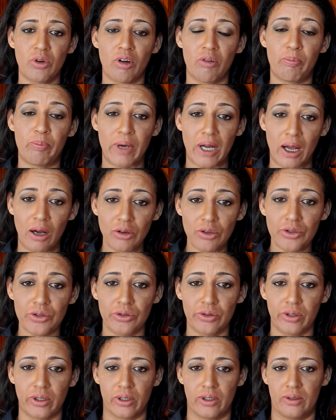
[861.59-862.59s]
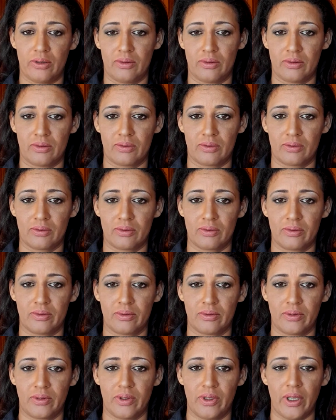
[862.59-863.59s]
of brown sugar.
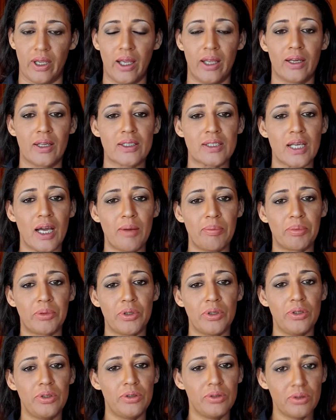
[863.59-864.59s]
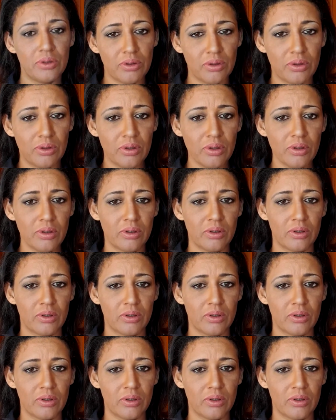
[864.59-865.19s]
And it's up to you